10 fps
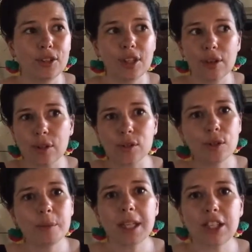there are
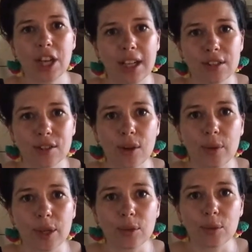so many changes
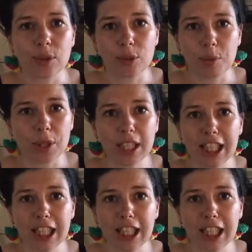going on with your body.